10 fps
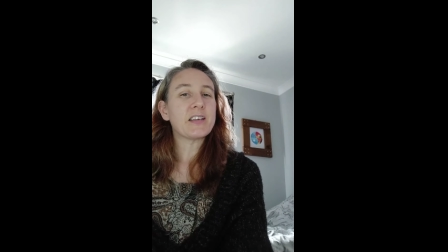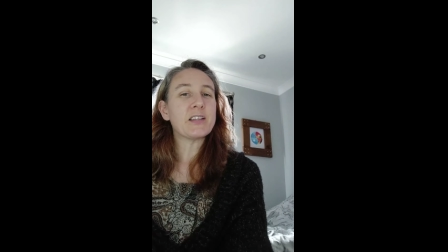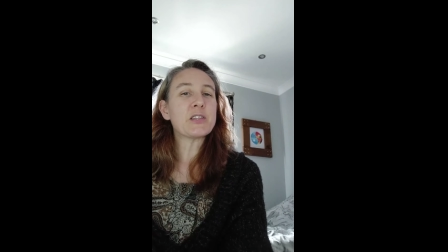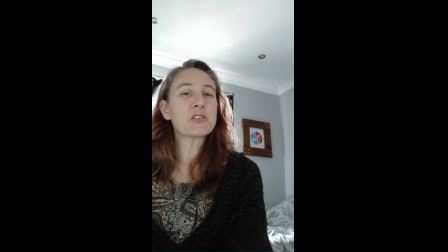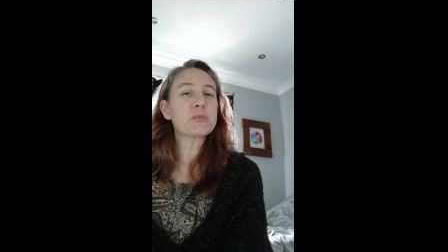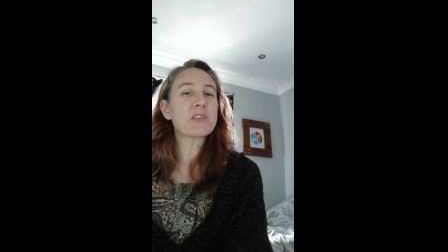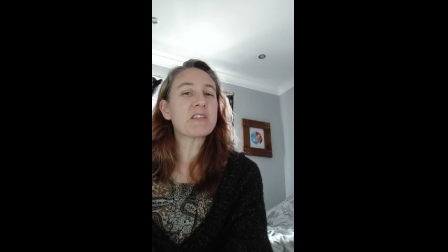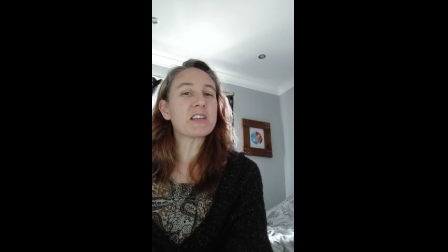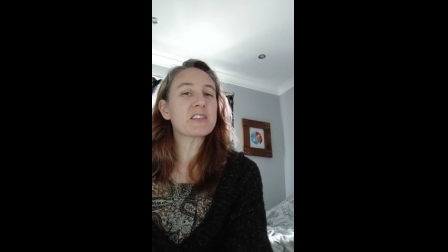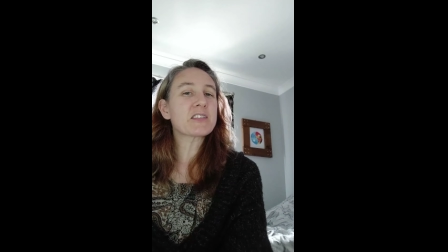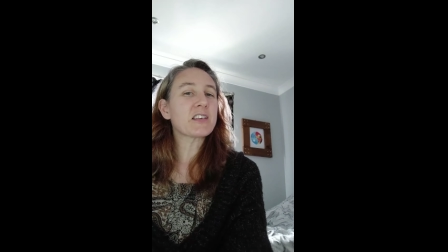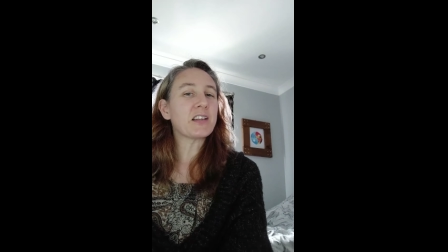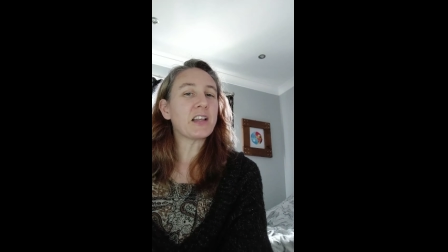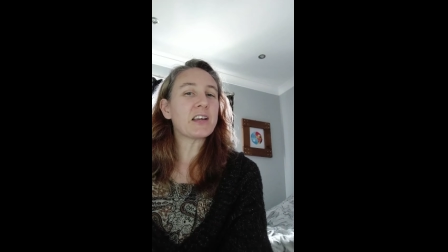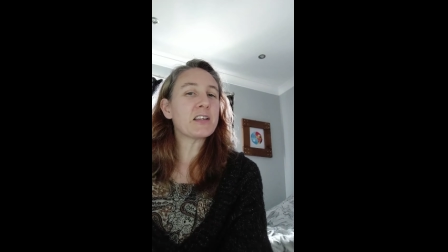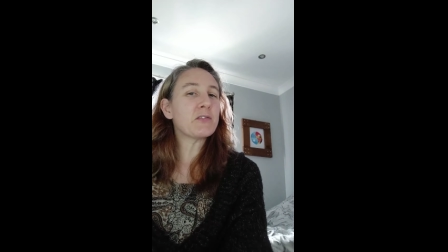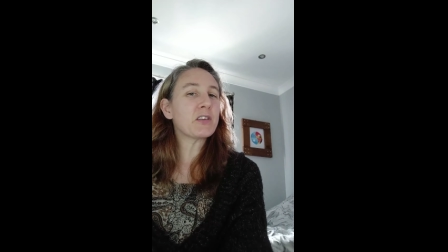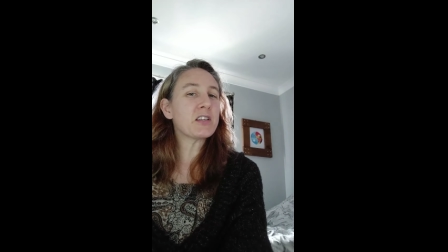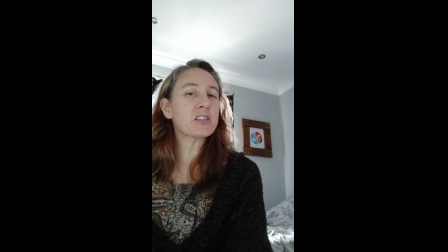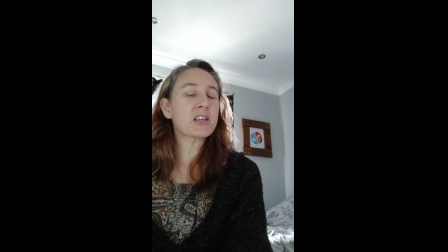In the spirit's
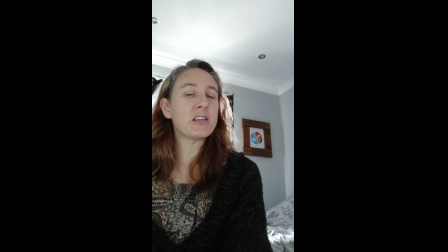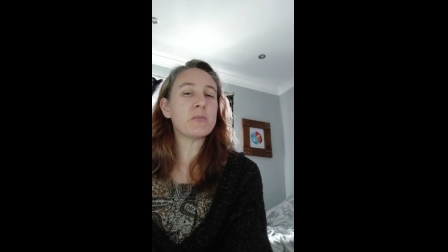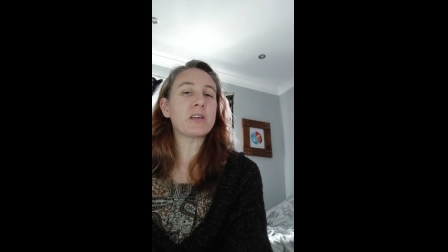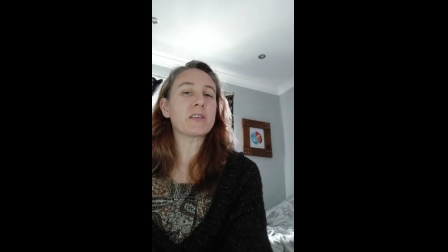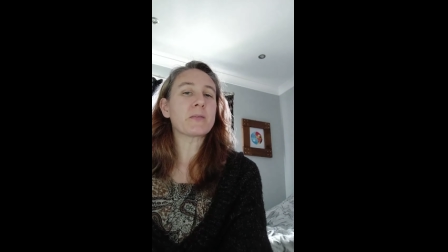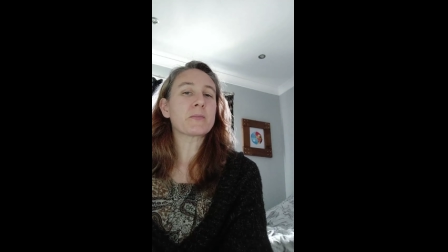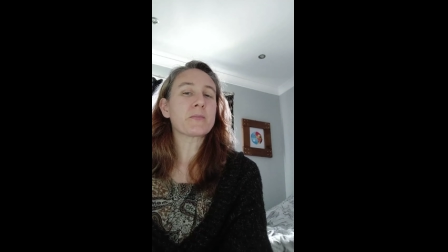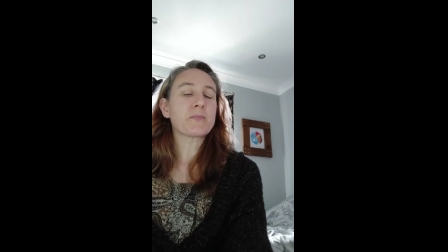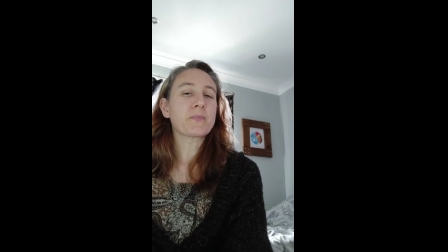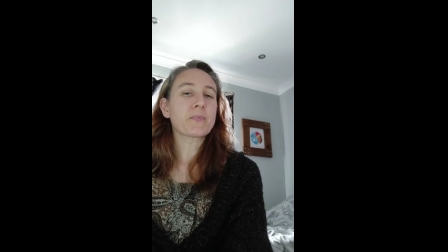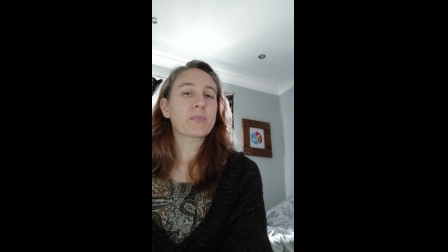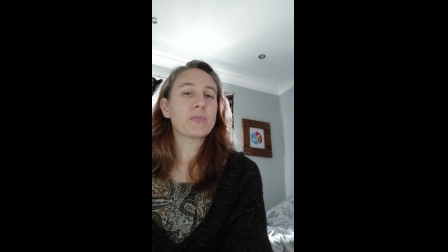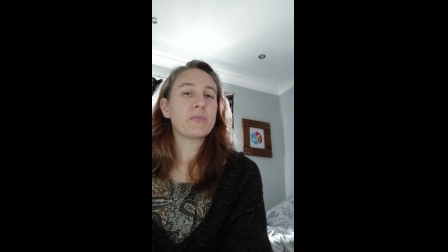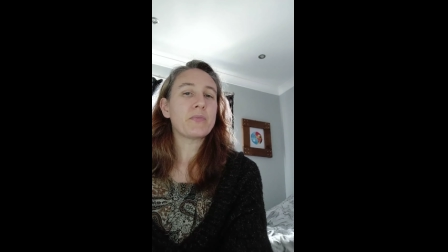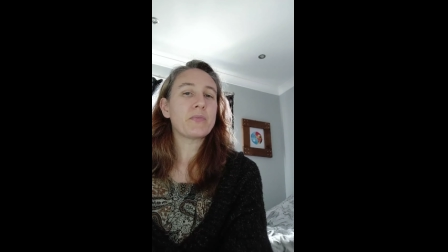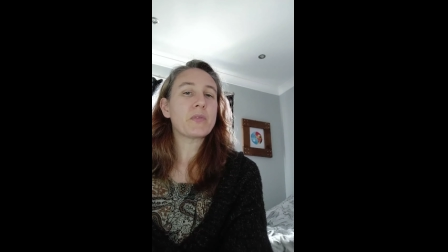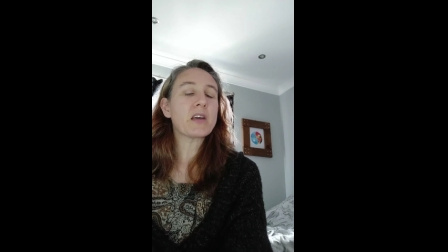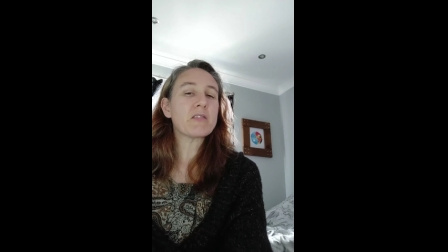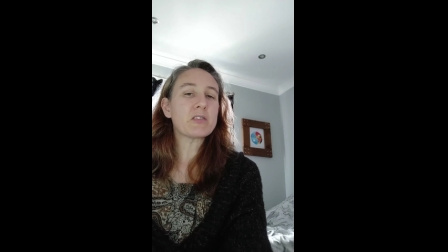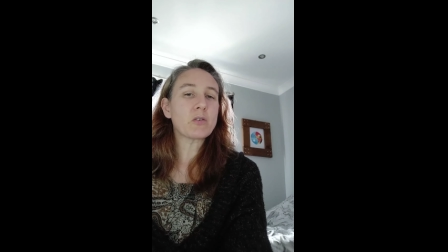lively scheming,
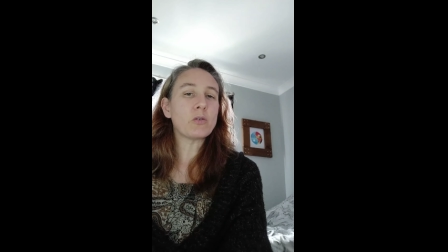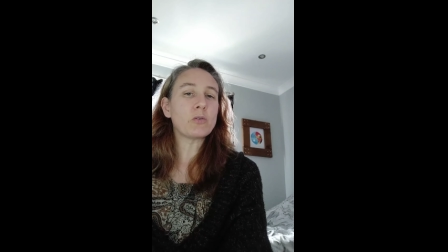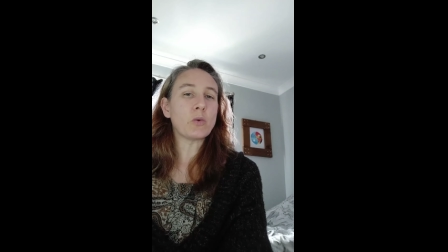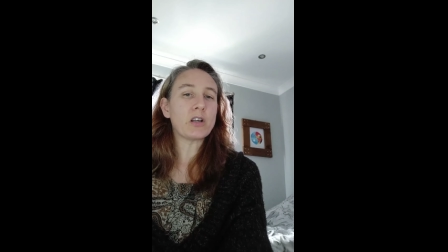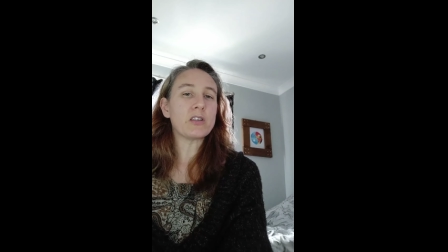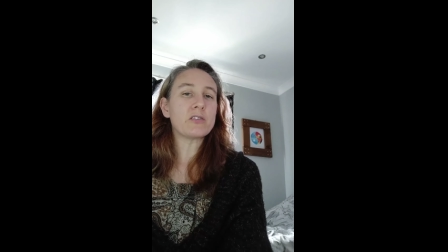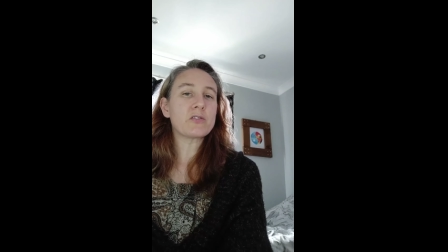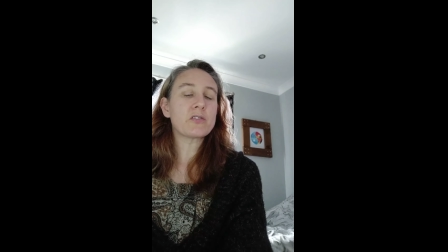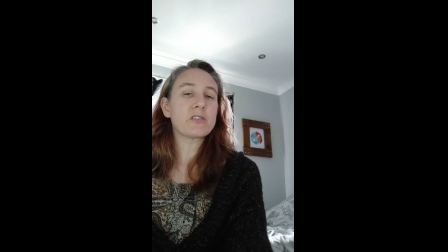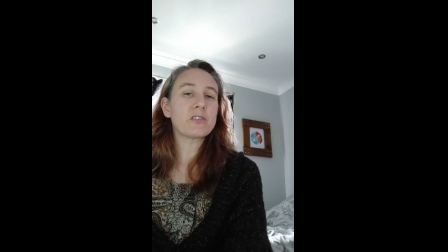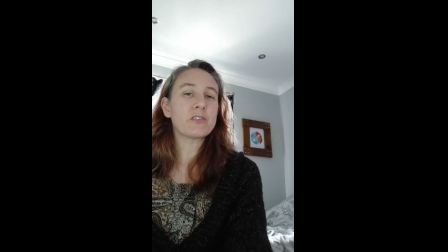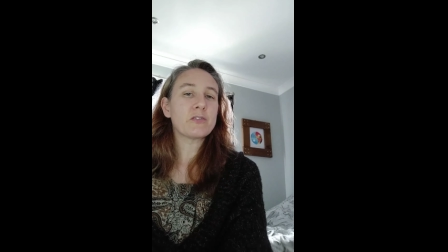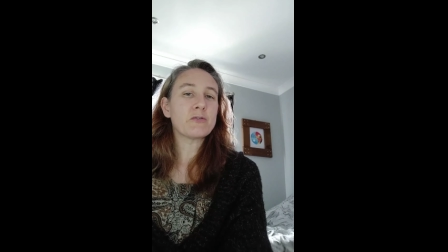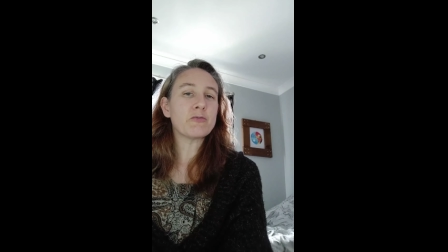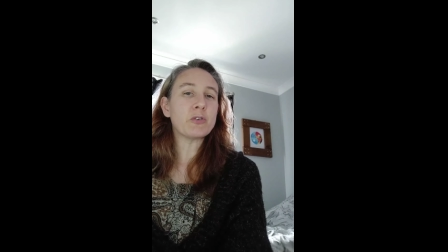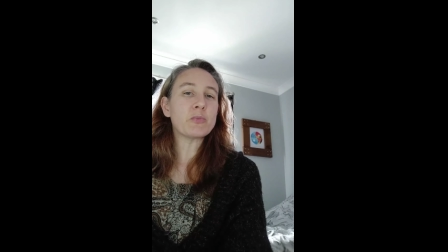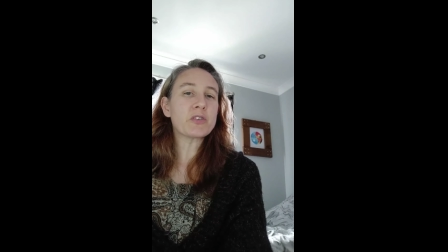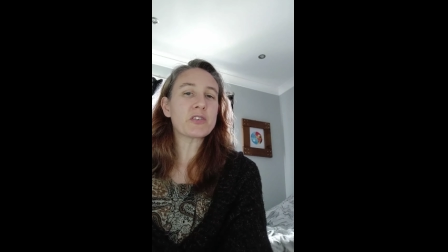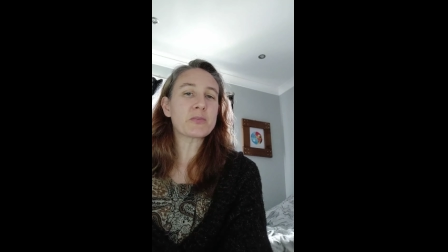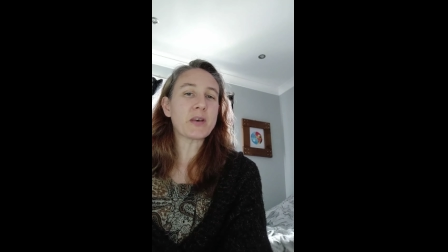there is always room
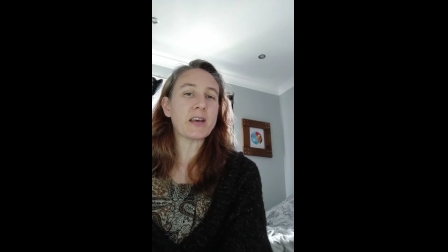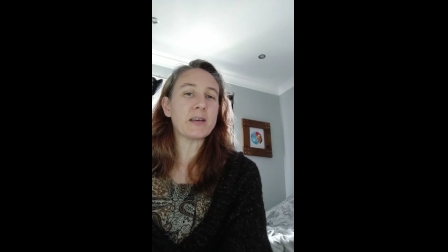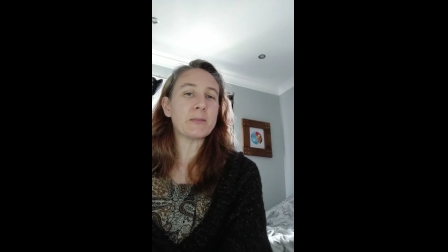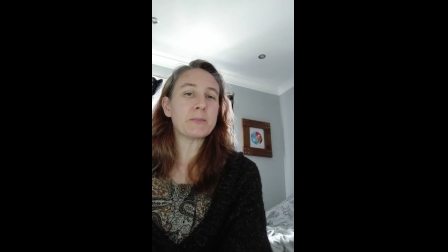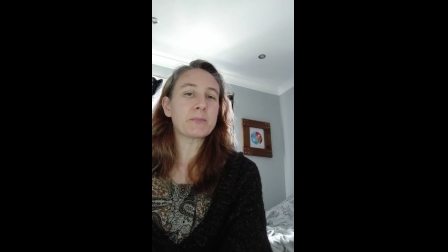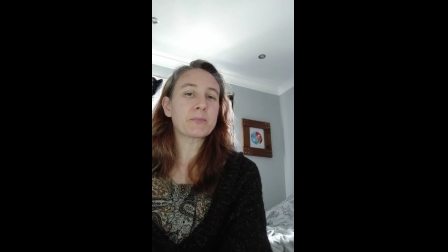to spare.